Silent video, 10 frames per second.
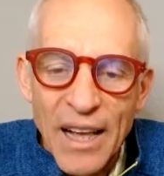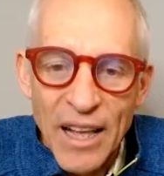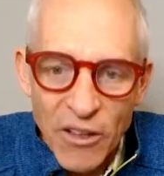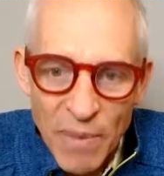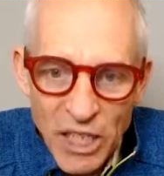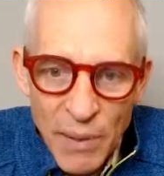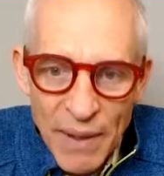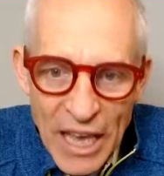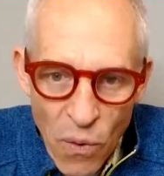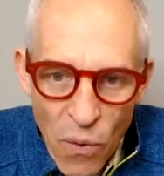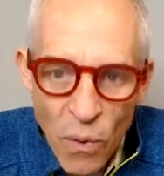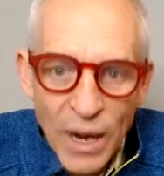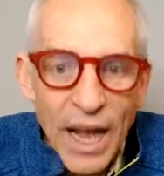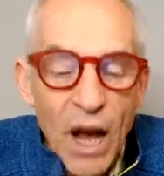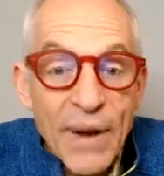especially when they
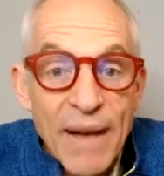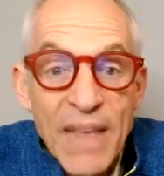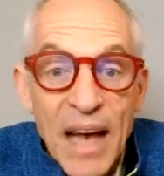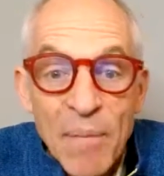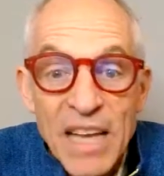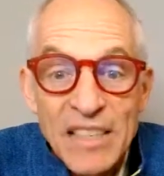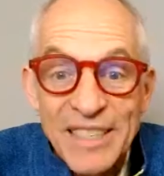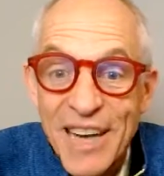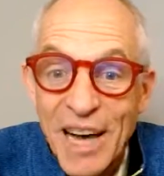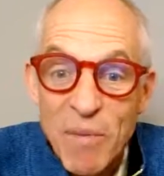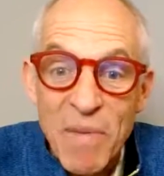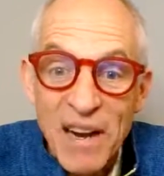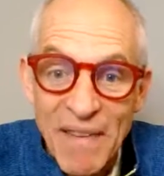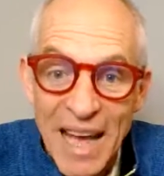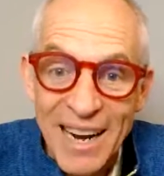called, I would have that amazing time. You might
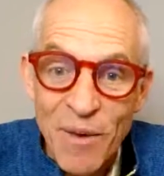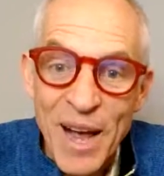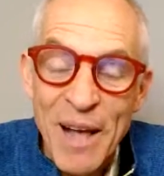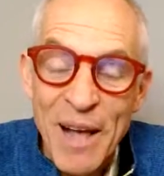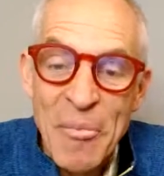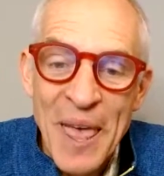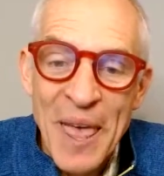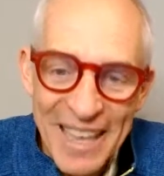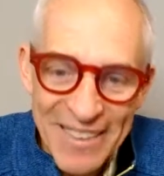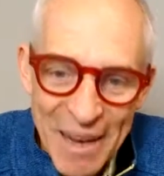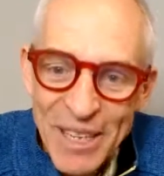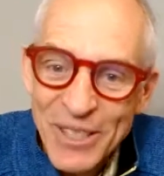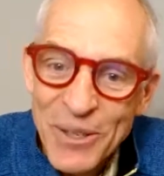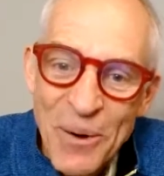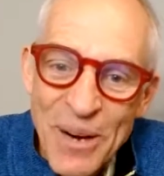have had it where
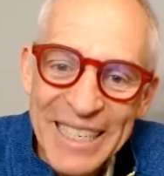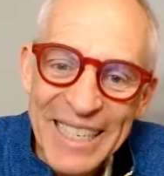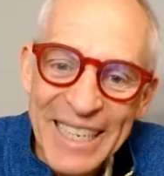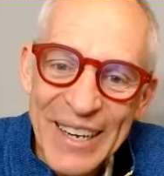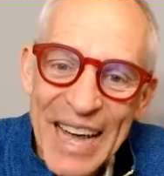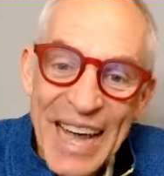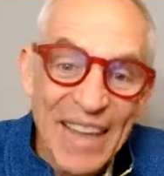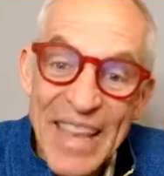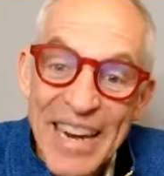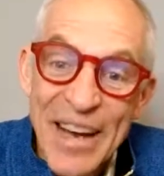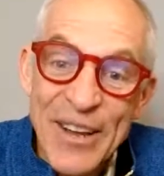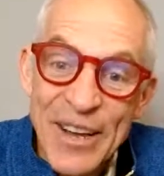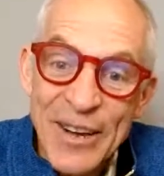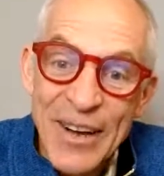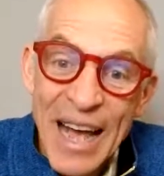somebody's talking to you, and they know
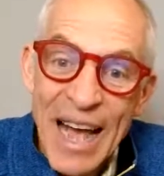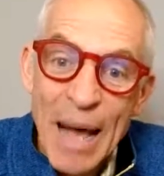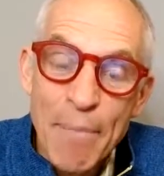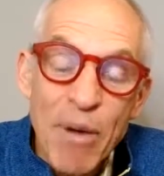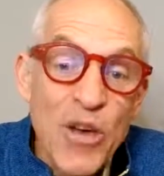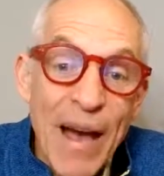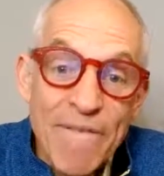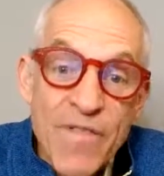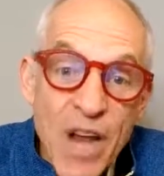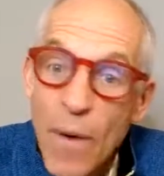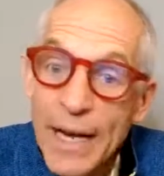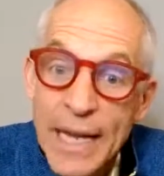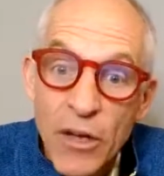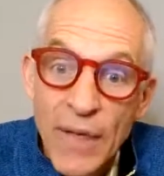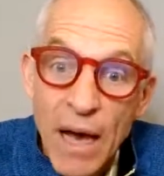you, but you have no
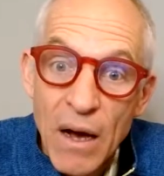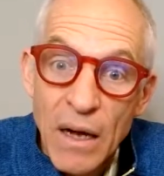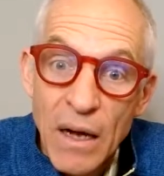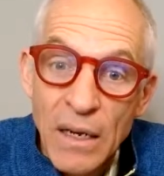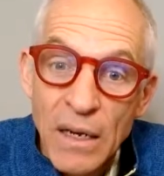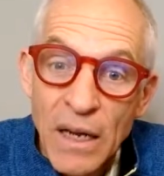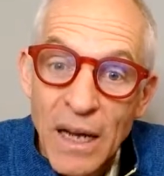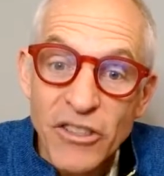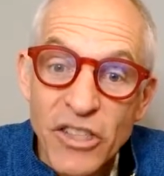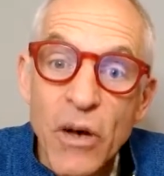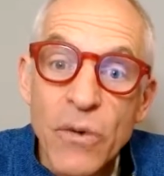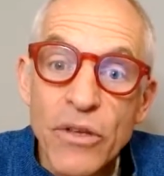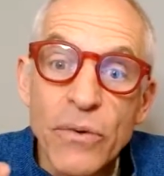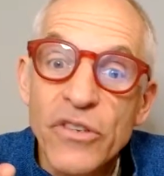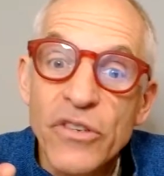idea who they are. And so
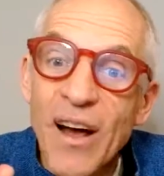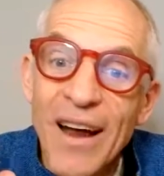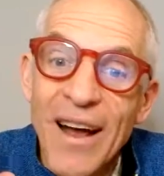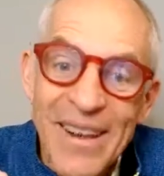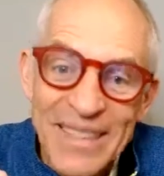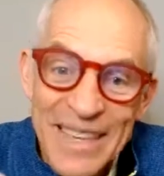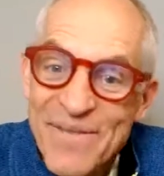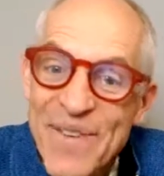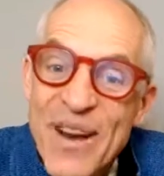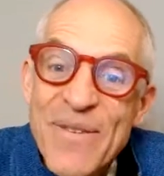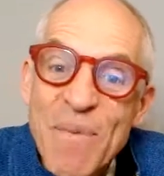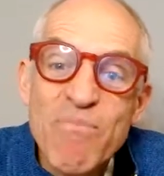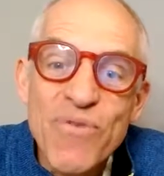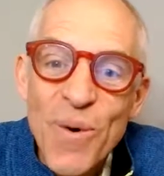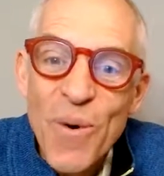you start asking very
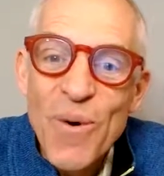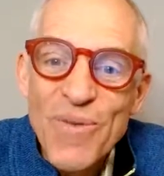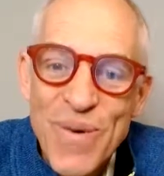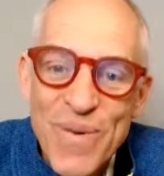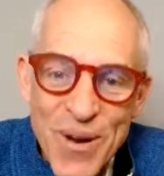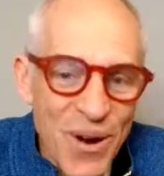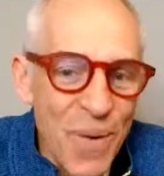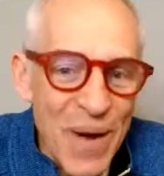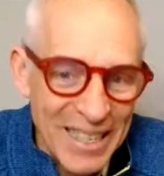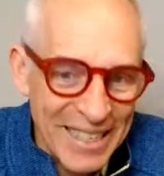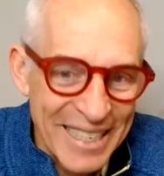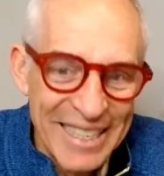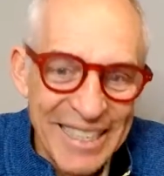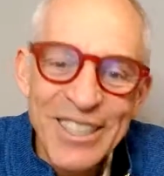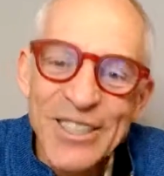broad
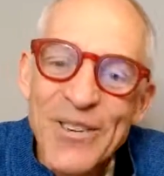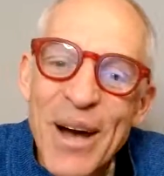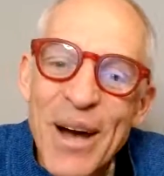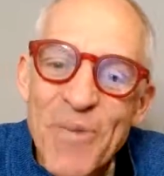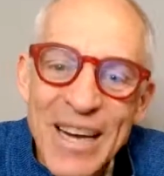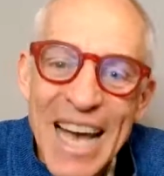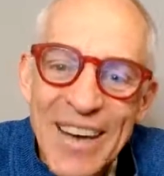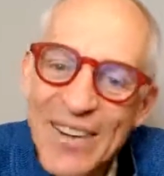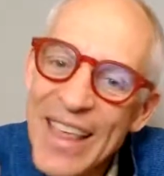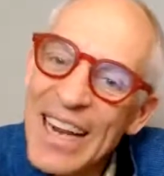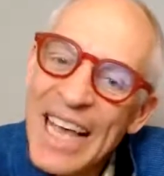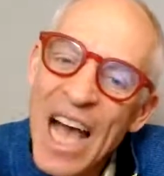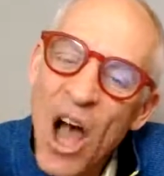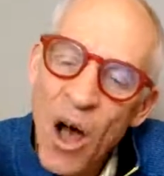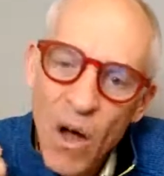questions to try and work out who they like.
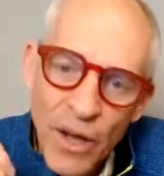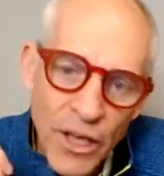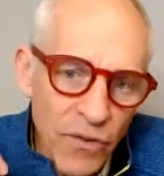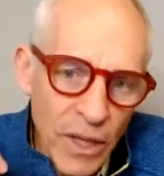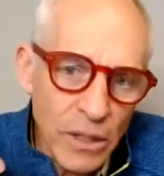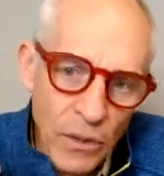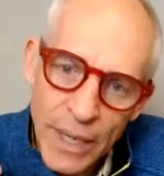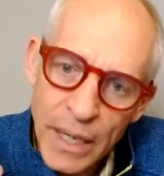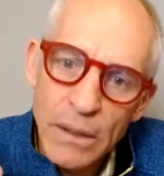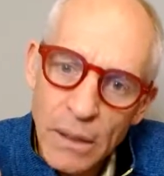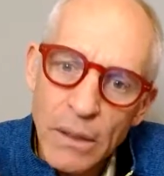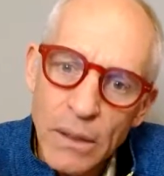Oh, you're still doing,